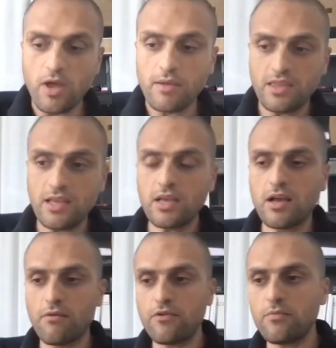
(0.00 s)
I think the
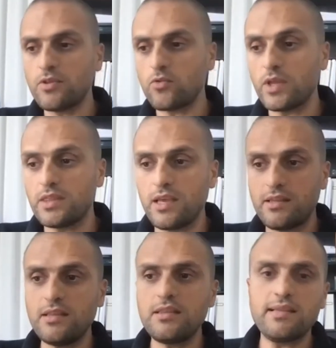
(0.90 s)
government, what they
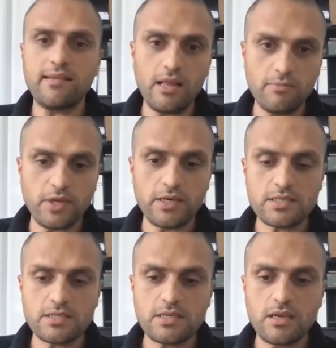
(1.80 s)
did that helped
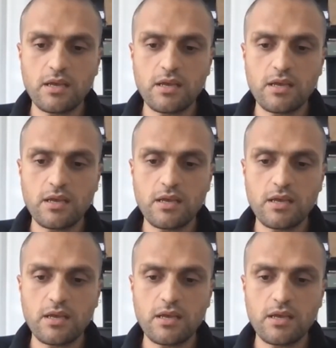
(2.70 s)
us